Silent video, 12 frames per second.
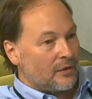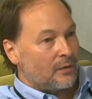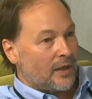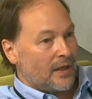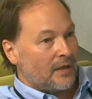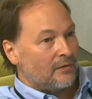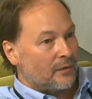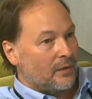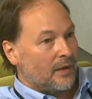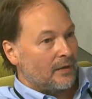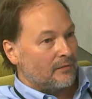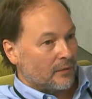the UN
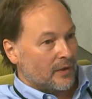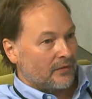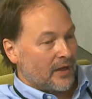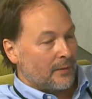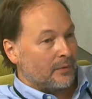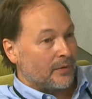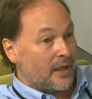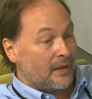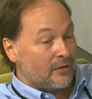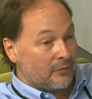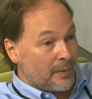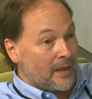envoy, for example,
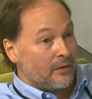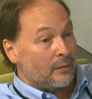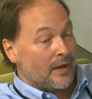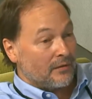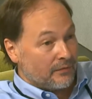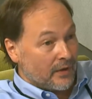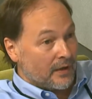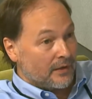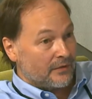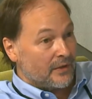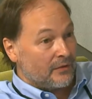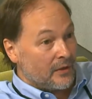can he spend UN
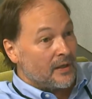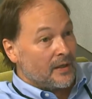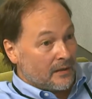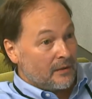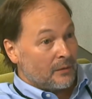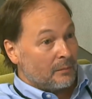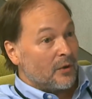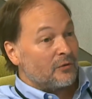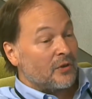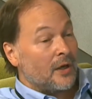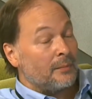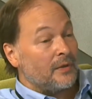funds? Is he there?
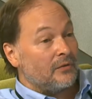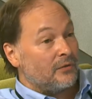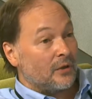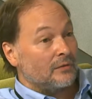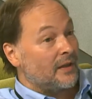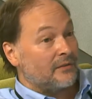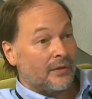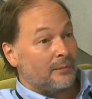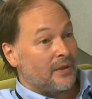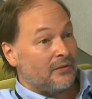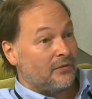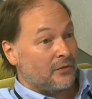Most companies don't let
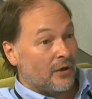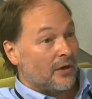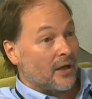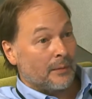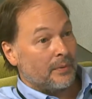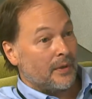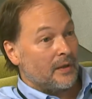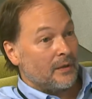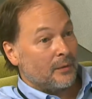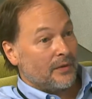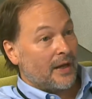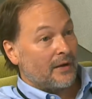somebody start up
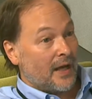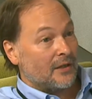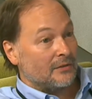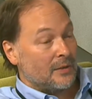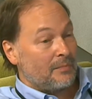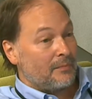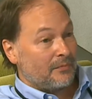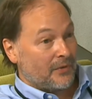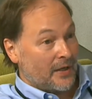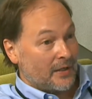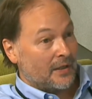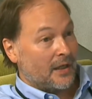without actually
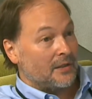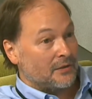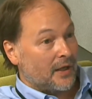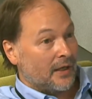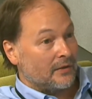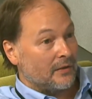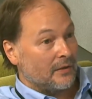signing a contract. He is,